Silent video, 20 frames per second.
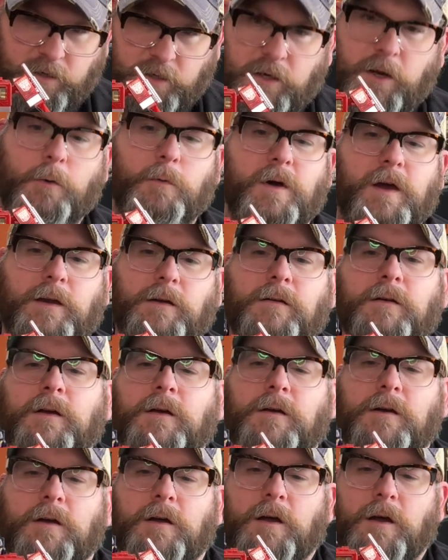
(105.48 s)
you know what?
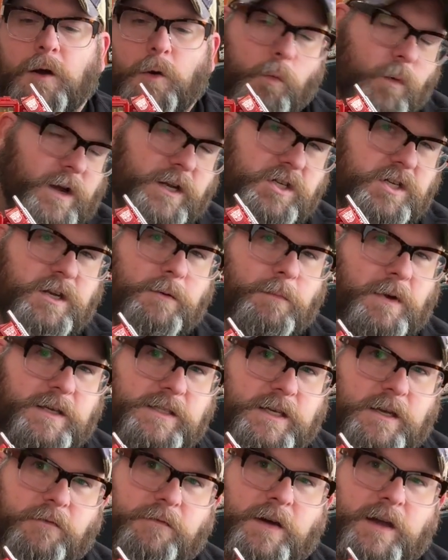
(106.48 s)
Why cheat
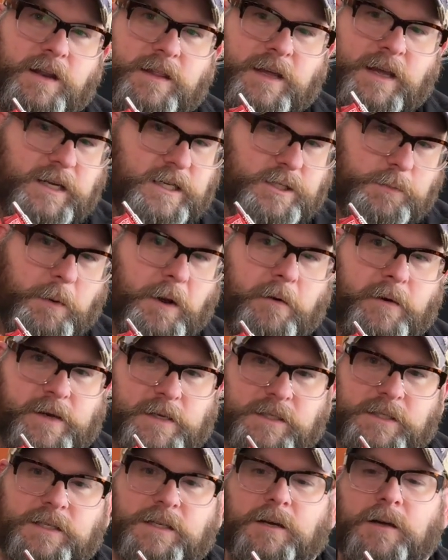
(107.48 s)
myself out of that
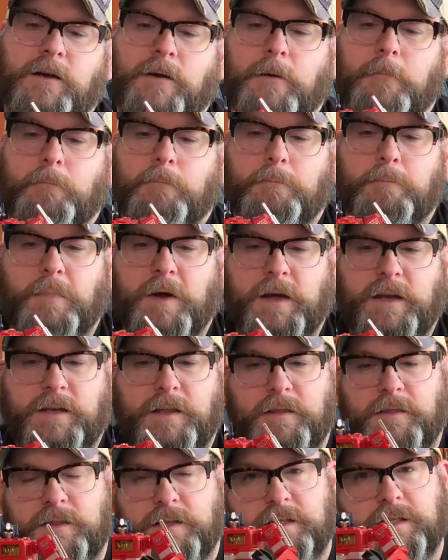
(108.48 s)
experience? But
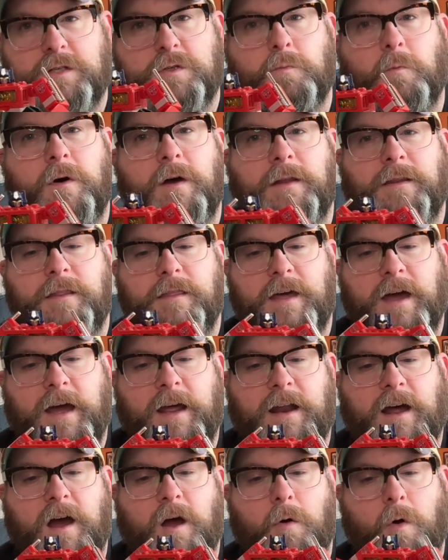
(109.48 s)
this is one
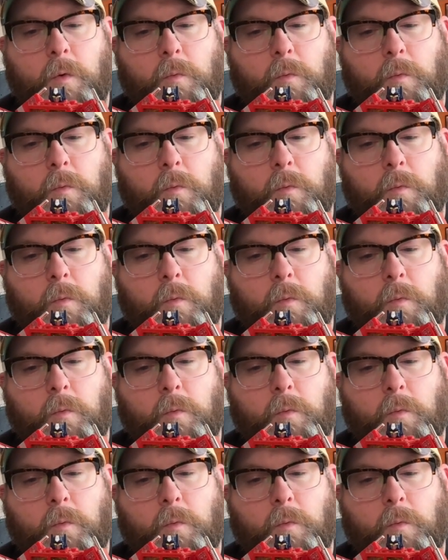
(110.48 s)
that I